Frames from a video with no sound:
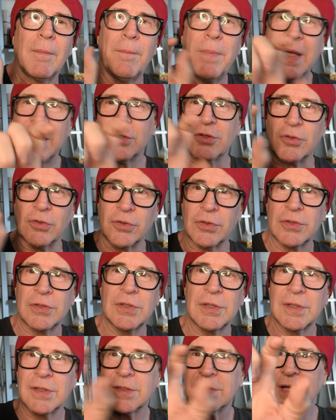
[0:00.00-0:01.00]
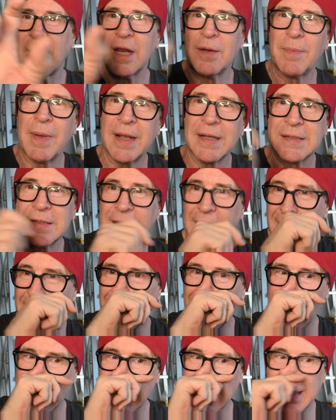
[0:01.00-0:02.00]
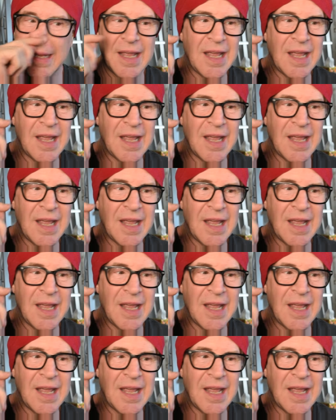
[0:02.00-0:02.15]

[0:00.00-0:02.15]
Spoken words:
pictures side by side